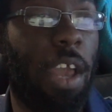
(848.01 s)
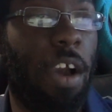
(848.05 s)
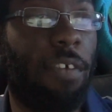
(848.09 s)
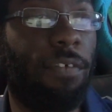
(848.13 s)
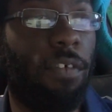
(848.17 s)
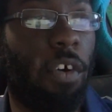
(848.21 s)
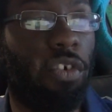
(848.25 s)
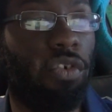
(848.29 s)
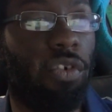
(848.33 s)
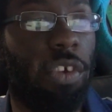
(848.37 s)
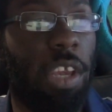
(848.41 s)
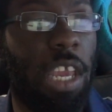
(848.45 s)

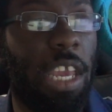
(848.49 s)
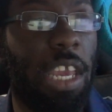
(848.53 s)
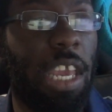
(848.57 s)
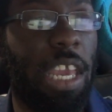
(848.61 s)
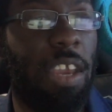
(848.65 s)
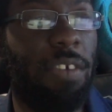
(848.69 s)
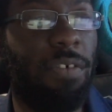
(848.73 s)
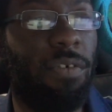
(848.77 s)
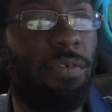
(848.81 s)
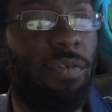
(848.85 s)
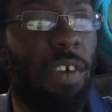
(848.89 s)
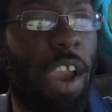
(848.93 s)
Unfortunately,
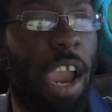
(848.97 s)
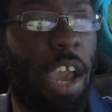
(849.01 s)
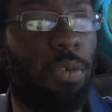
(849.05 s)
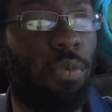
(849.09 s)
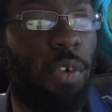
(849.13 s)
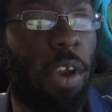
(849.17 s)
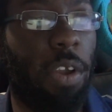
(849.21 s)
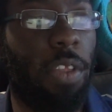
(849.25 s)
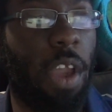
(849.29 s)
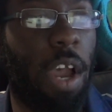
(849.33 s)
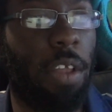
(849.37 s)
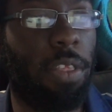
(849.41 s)
as
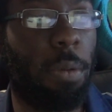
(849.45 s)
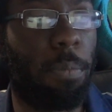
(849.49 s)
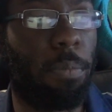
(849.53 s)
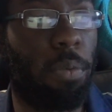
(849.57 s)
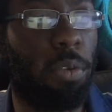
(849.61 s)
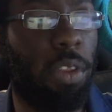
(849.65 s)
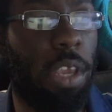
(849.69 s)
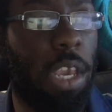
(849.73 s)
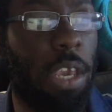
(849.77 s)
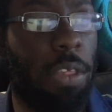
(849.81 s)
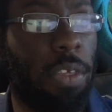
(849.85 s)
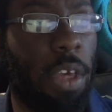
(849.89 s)
we are not the
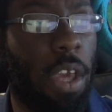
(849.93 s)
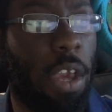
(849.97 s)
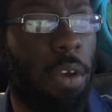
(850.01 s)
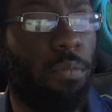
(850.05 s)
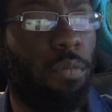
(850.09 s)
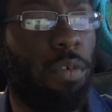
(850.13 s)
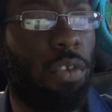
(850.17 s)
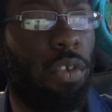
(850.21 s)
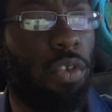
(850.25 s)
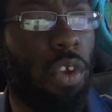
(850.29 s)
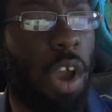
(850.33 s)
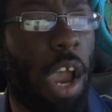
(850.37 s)
police,
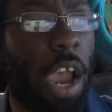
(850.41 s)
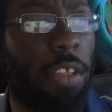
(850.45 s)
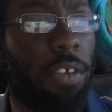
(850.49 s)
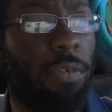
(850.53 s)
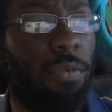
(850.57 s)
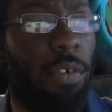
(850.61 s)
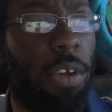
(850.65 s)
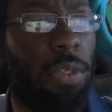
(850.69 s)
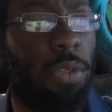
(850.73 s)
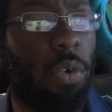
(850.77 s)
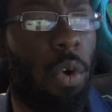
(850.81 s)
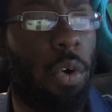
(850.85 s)
we do not have the
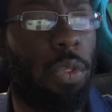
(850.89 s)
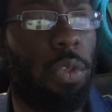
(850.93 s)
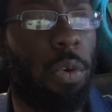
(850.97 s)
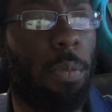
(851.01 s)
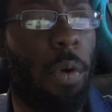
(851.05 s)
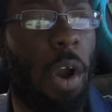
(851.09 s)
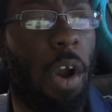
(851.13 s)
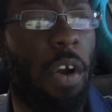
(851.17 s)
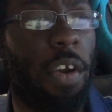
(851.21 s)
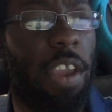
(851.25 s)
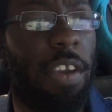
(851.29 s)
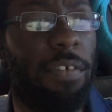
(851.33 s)
resources to
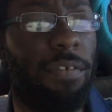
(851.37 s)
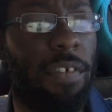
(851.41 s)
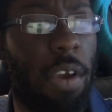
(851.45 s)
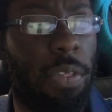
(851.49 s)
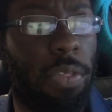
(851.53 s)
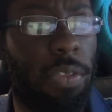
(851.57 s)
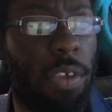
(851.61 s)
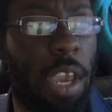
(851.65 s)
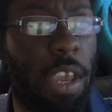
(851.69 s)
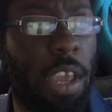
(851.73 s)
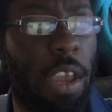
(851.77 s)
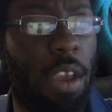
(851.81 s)
probably
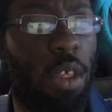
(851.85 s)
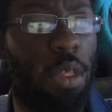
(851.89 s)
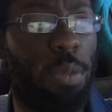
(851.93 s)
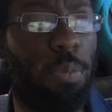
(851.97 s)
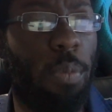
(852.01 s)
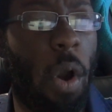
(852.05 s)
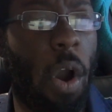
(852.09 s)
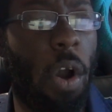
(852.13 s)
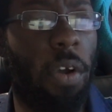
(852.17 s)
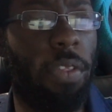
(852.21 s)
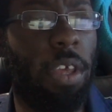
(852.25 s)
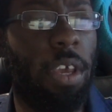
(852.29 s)
investigate and
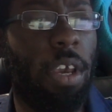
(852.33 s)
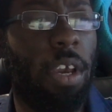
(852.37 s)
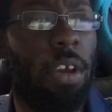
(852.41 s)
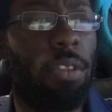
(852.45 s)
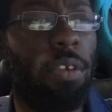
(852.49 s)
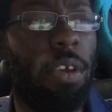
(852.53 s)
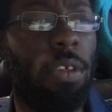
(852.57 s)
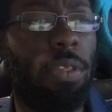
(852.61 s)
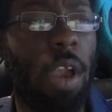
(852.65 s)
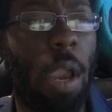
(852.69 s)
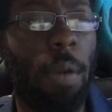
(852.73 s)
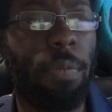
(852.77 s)
respond to
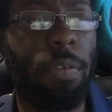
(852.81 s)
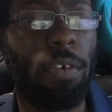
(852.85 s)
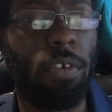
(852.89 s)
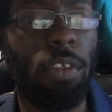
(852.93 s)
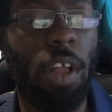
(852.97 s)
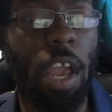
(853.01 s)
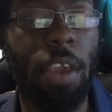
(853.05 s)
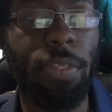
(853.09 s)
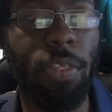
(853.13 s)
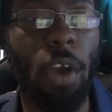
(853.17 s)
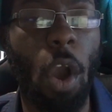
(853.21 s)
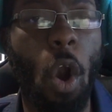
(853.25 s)
these types of
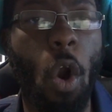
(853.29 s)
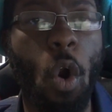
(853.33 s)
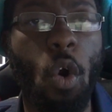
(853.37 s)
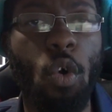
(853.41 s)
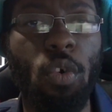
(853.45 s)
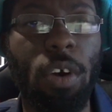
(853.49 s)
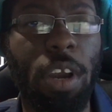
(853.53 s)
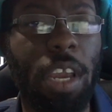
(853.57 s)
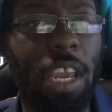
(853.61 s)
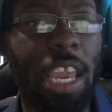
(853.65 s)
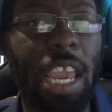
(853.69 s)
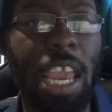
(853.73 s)
claims.
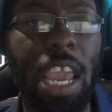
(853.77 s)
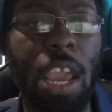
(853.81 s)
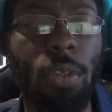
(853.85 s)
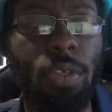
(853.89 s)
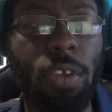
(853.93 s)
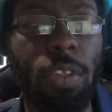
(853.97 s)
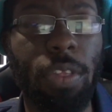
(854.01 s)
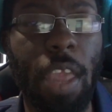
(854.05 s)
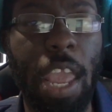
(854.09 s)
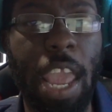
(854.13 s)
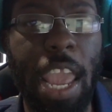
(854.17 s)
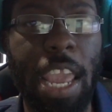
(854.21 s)
Oh, here's
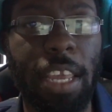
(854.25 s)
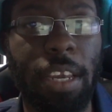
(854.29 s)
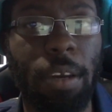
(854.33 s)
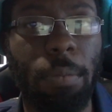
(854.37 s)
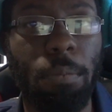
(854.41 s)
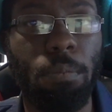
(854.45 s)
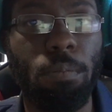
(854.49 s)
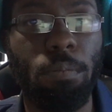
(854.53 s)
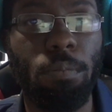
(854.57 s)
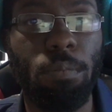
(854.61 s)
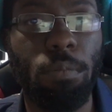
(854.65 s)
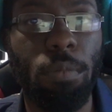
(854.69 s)
the thing.
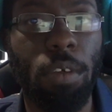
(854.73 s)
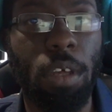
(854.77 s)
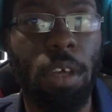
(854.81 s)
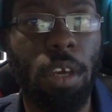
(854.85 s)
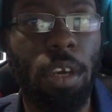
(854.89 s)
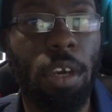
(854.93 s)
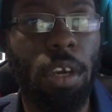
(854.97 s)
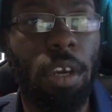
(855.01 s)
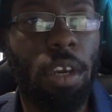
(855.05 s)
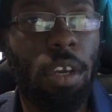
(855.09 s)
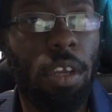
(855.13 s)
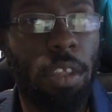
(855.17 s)

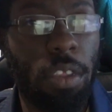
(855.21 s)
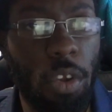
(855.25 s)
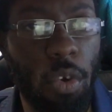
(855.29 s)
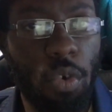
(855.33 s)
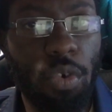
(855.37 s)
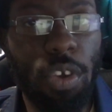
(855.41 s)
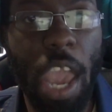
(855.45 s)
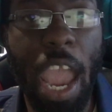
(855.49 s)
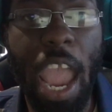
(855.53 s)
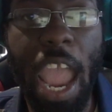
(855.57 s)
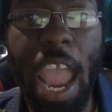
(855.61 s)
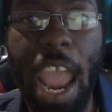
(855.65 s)
You
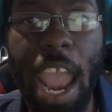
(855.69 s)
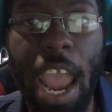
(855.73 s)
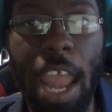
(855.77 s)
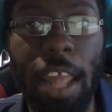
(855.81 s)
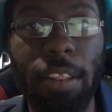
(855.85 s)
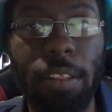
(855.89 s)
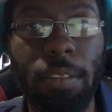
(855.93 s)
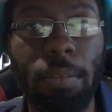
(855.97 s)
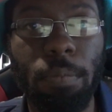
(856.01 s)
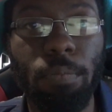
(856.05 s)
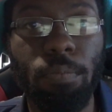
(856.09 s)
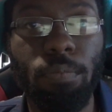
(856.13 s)

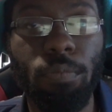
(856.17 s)
can.